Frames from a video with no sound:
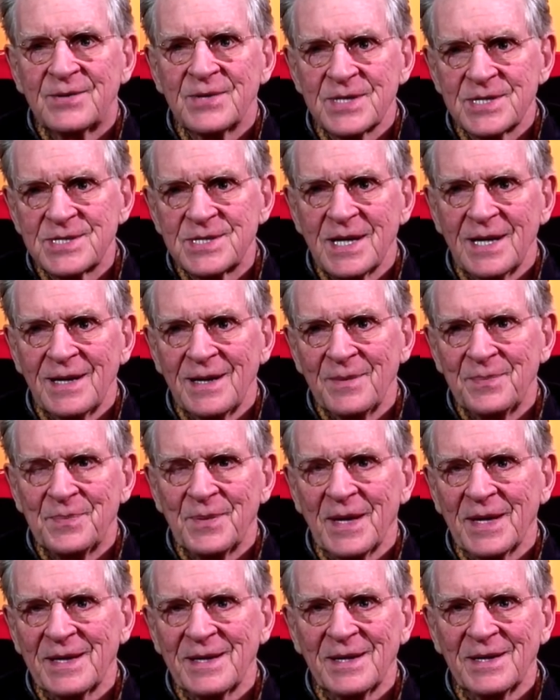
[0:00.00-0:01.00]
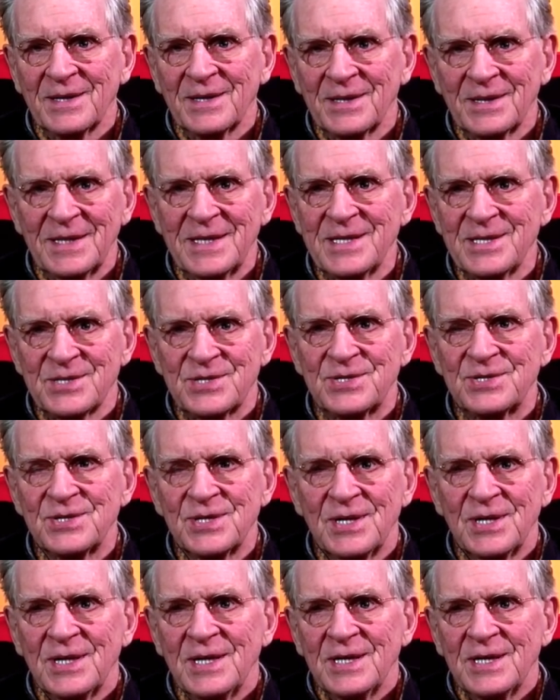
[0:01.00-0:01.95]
Krishna up like on a leash.